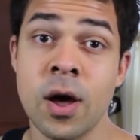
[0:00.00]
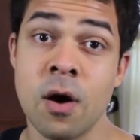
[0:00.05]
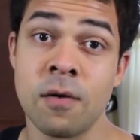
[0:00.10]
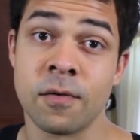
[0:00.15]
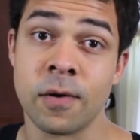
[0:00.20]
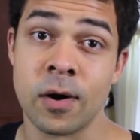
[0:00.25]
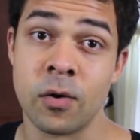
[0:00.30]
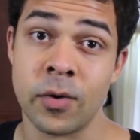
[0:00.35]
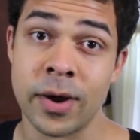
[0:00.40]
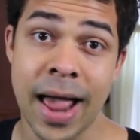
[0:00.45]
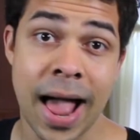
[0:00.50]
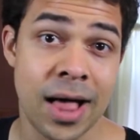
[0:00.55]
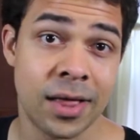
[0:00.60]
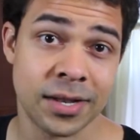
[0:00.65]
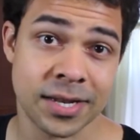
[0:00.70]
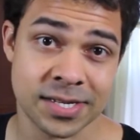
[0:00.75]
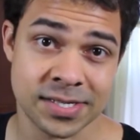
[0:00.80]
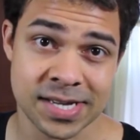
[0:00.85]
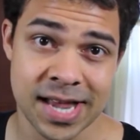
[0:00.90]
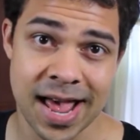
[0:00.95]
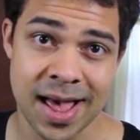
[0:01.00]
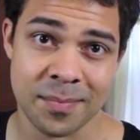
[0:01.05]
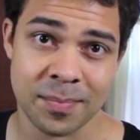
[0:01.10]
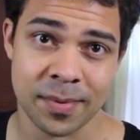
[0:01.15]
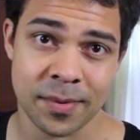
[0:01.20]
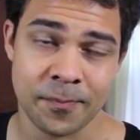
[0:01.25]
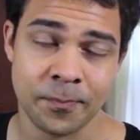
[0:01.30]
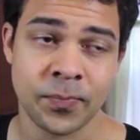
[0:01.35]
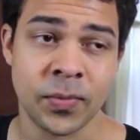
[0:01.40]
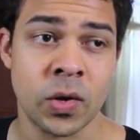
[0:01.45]
over at Reality Zap
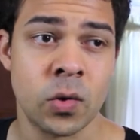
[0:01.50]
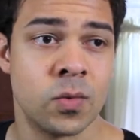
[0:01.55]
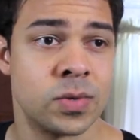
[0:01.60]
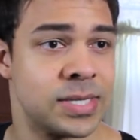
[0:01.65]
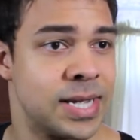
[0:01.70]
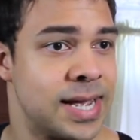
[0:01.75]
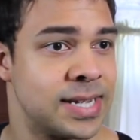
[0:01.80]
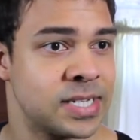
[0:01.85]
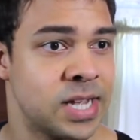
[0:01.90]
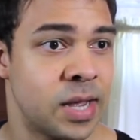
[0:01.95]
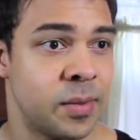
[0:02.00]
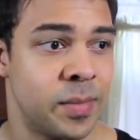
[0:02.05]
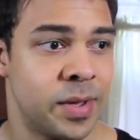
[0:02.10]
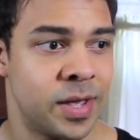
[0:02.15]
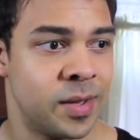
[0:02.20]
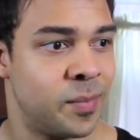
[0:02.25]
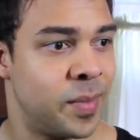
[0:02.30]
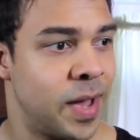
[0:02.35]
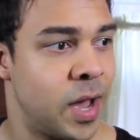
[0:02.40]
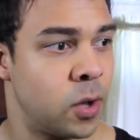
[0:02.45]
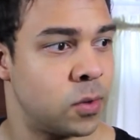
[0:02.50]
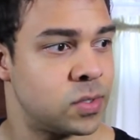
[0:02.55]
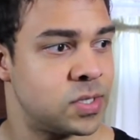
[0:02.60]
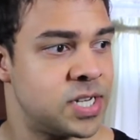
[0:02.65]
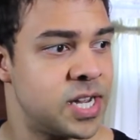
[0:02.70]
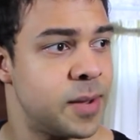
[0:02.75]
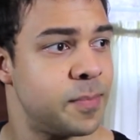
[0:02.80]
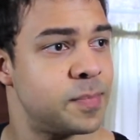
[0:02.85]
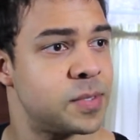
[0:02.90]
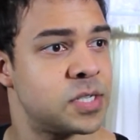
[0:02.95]
was asking me about
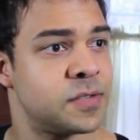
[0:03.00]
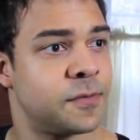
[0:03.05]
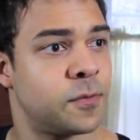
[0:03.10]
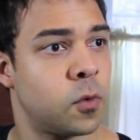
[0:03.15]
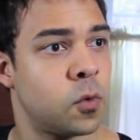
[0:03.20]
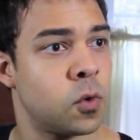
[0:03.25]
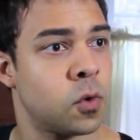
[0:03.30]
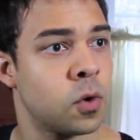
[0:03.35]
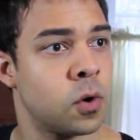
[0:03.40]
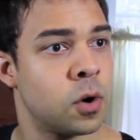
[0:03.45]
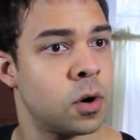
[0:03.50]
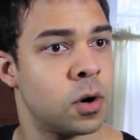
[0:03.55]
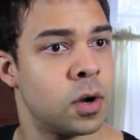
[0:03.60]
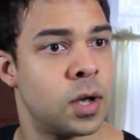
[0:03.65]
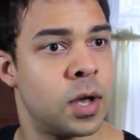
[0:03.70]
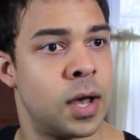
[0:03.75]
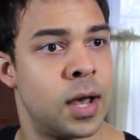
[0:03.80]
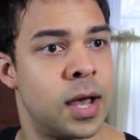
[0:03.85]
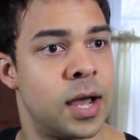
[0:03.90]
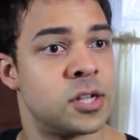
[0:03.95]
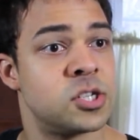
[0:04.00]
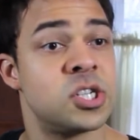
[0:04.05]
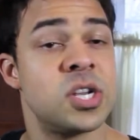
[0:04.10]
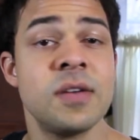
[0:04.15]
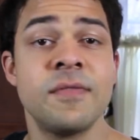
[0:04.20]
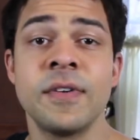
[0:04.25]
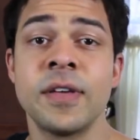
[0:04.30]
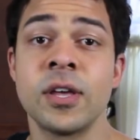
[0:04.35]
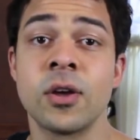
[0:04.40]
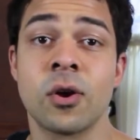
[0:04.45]
tips for
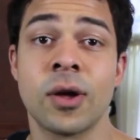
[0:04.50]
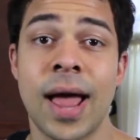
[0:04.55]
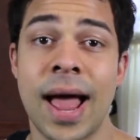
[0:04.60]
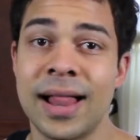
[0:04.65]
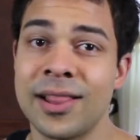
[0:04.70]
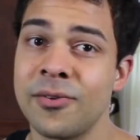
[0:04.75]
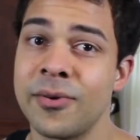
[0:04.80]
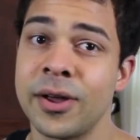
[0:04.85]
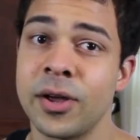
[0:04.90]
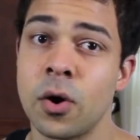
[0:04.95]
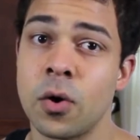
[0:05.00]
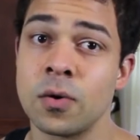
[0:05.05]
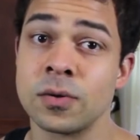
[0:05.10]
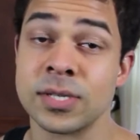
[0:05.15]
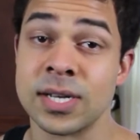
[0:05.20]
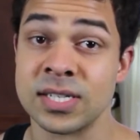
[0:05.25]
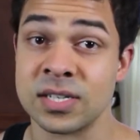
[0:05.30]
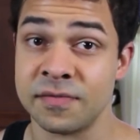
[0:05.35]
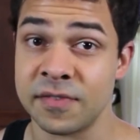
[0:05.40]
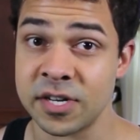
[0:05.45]
achieving your calorie goals as a